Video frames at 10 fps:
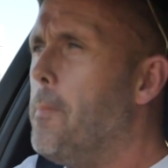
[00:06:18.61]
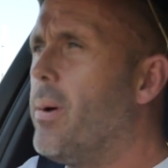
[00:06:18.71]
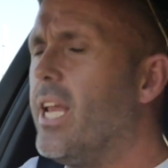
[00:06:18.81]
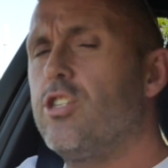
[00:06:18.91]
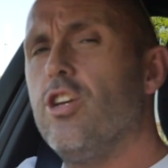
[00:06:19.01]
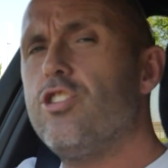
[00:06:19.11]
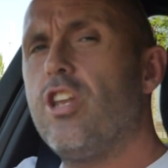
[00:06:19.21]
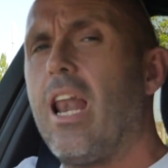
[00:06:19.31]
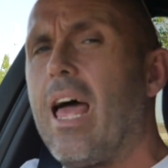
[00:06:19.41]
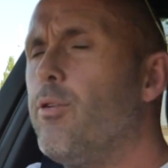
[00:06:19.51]
But it doesn't
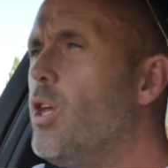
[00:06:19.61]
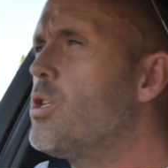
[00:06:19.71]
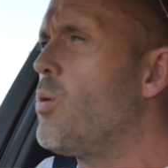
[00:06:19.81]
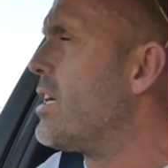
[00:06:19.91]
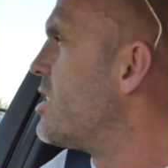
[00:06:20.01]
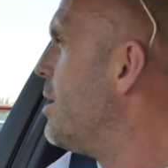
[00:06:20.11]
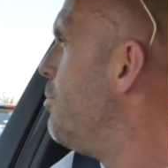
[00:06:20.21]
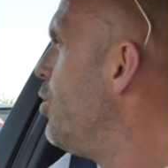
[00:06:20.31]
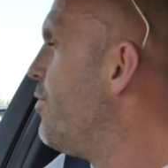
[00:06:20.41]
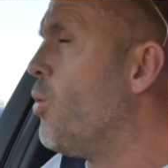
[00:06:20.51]
allow you to actually
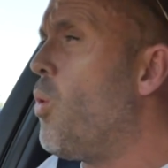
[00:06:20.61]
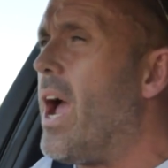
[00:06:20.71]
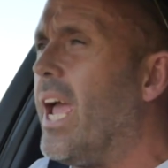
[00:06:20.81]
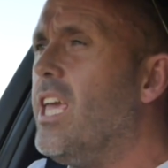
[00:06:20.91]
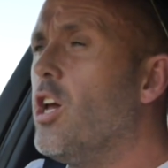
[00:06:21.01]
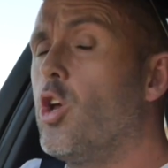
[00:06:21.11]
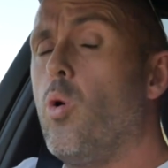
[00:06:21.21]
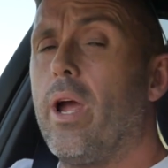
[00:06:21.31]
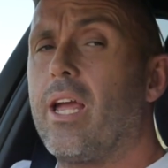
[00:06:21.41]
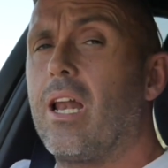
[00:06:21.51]
move away
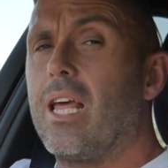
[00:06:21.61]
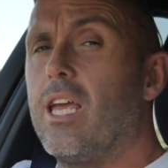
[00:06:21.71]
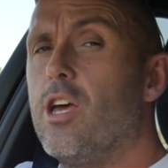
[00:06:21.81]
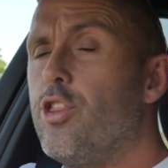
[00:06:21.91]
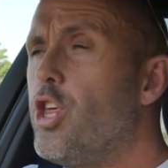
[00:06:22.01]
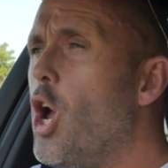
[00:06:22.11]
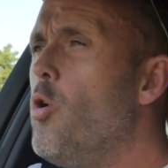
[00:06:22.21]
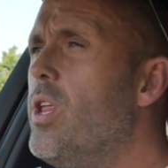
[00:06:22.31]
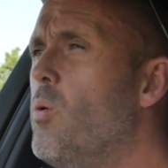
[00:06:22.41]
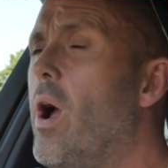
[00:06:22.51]
quickly. The
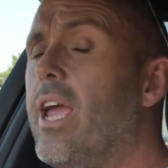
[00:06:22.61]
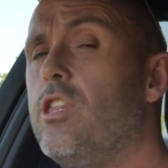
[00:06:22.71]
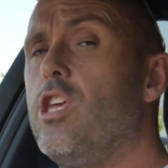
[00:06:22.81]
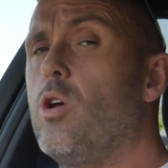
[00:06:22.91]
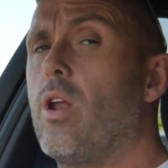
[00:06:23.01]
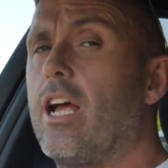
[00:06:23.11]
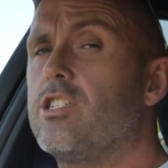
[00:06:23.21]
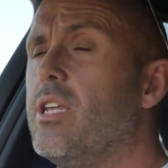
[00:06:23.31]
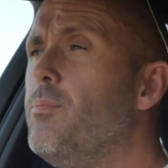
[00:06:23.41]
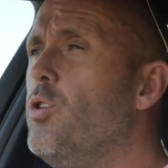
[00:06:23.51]
only way that you can
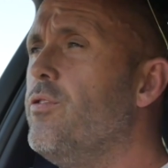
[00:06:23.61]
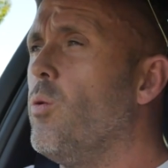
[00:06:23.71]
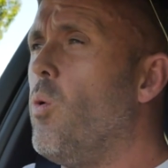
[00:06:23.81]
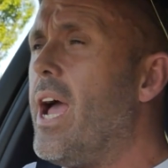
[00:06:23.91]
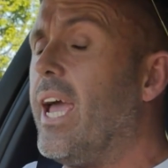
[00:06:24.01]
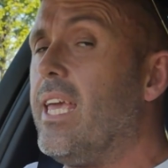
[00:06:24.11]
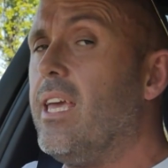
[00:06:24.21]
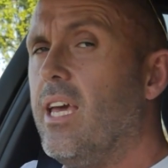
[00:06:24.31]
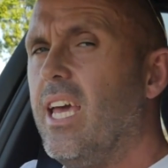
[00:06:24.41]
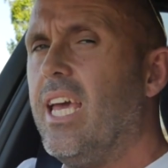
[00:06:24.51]
actually move away
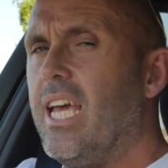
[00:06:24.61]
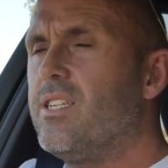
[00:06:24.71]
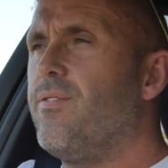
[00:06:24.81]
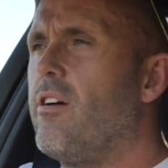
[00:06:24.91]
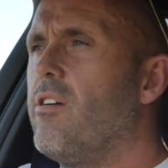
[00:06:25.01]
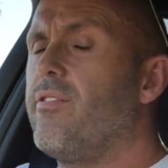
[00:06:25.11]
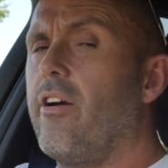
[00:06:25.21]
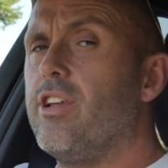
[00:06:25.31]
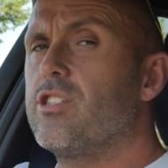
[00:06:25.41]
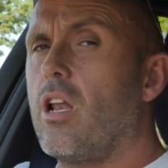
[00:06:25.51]
is very,
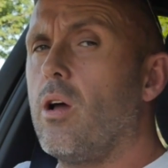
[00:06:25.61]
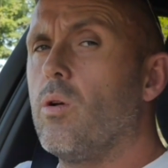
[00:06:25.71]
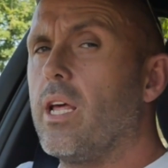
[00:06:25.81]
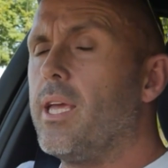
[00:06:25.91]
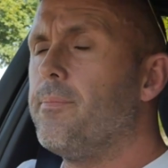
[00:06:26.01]
very slowly.